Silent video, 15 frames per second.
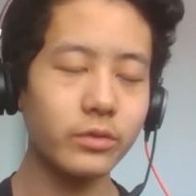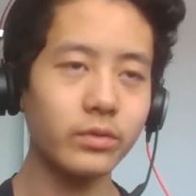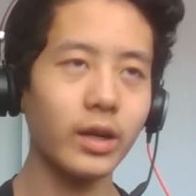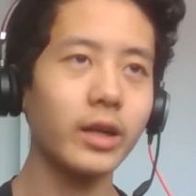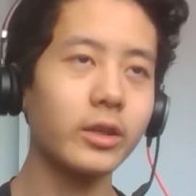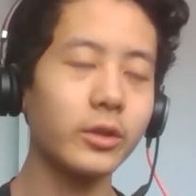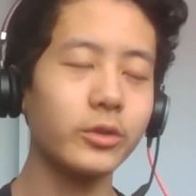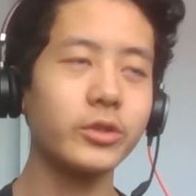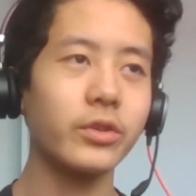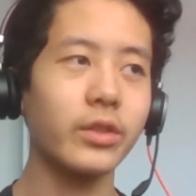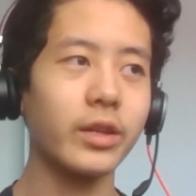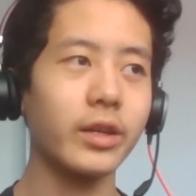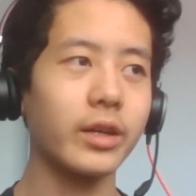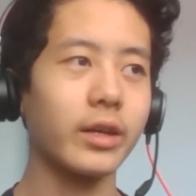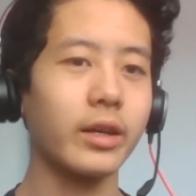I know what you're
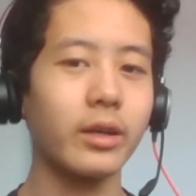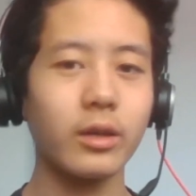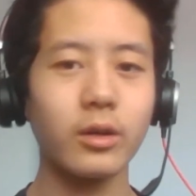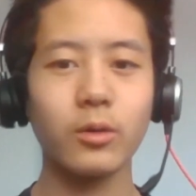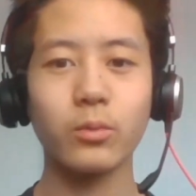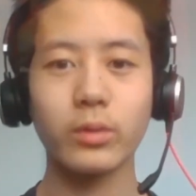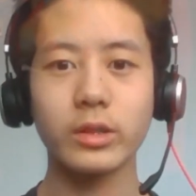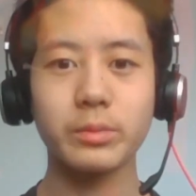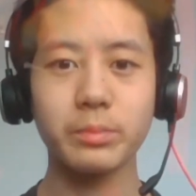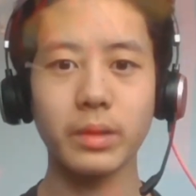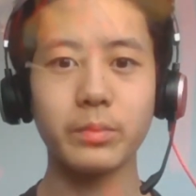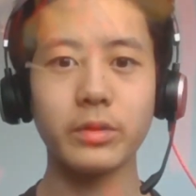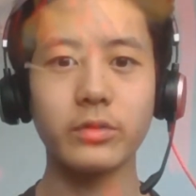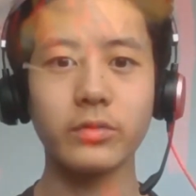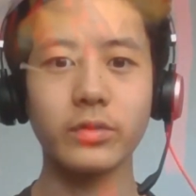thinking. Where's my
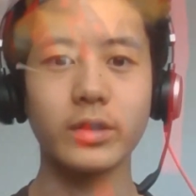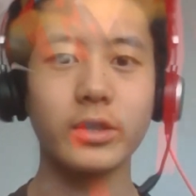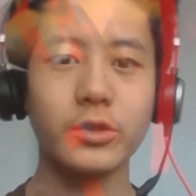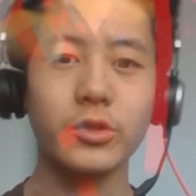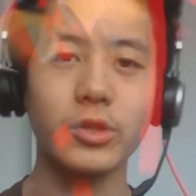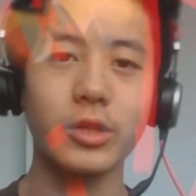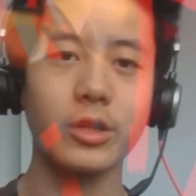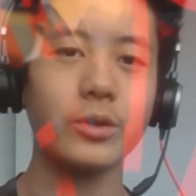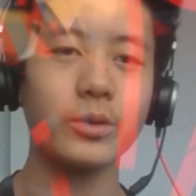intro?